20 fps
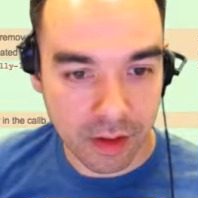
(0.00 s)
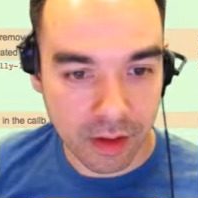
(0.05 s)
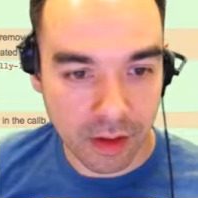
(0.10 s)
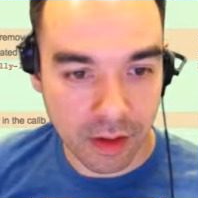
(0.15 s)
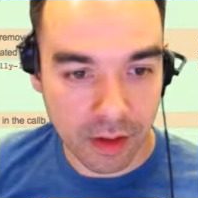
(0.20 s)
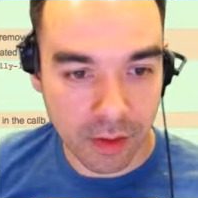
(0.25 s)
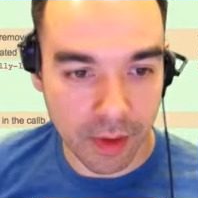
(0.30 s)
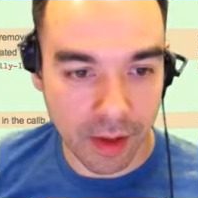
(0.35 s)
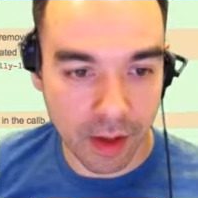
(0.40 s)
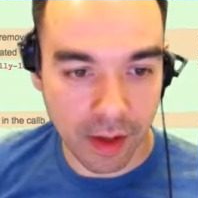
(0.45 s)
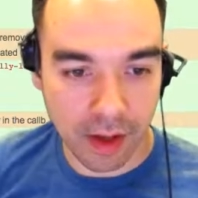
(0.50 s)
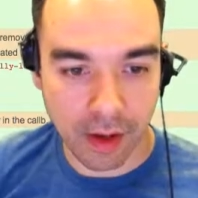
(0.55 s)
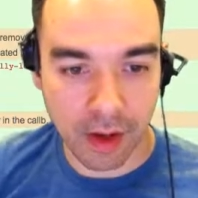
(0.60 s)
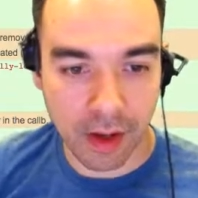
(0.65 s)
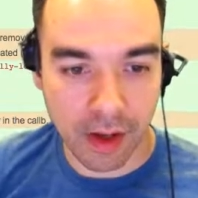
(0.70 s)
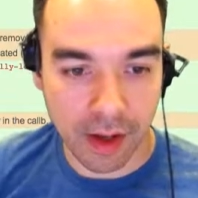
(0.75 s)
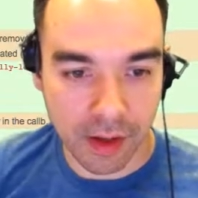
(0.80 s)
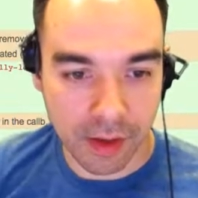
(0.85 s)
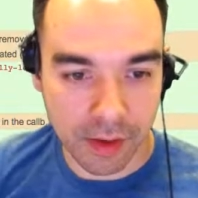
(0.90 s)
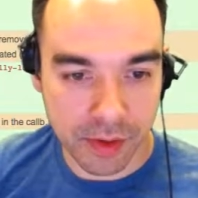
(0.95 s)
Can we,
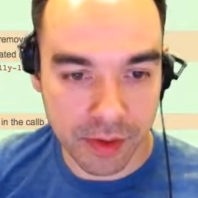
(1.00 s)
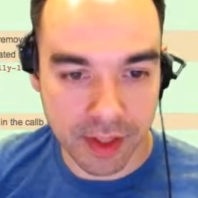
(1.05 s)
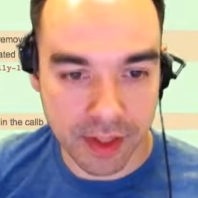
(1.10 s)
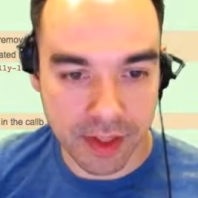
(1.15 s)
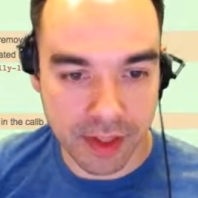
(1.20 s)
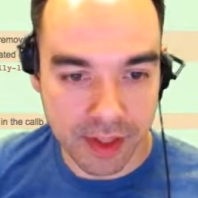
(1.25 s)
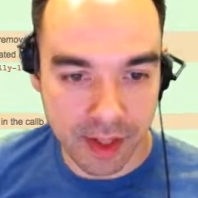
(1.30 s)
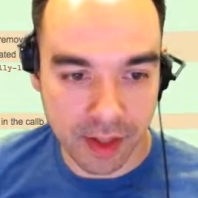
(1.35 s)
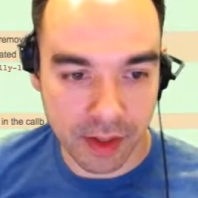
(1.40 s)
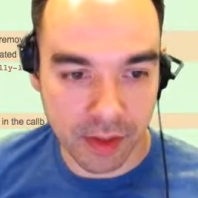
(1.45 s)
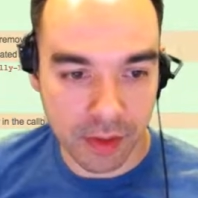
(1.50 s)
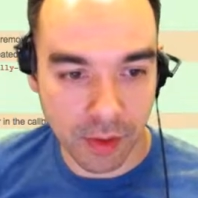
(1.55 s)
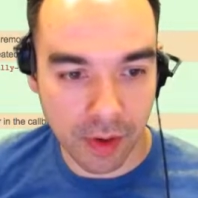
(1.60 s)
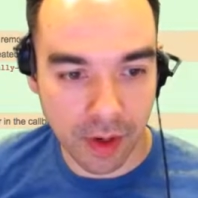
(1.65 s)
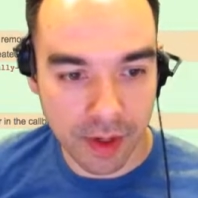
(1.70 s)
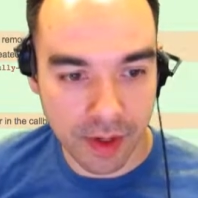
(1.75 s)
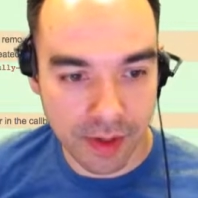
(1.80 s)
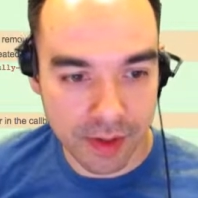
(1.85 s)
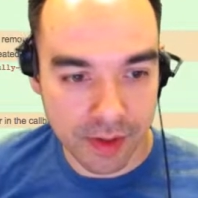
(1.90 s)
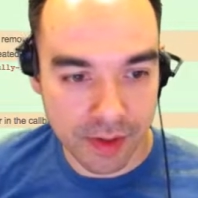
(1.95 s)
I used instead
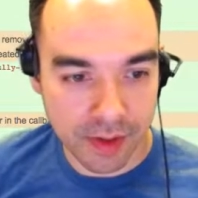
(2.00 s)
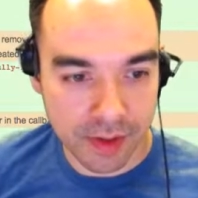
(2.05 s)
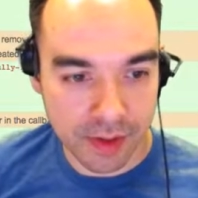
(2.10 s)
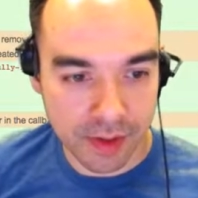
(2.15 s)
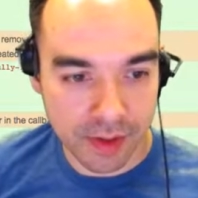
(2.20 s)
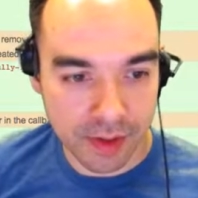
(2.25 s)
twice.